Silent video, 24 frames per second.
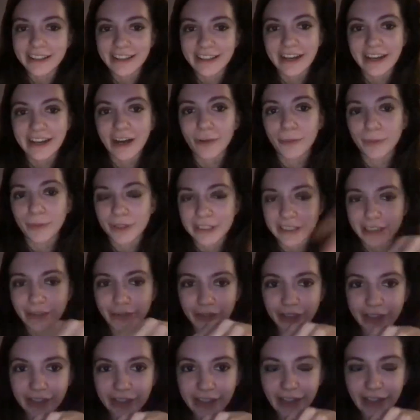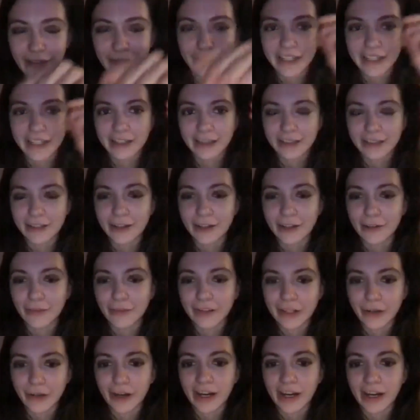then I'll believe in it. If I get, if
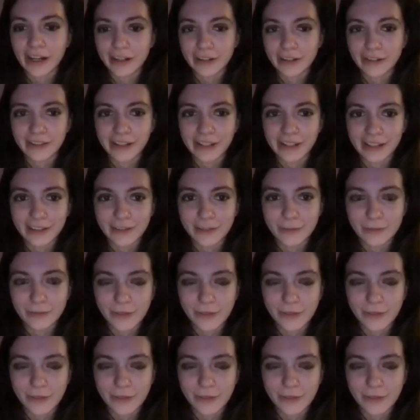I know how to like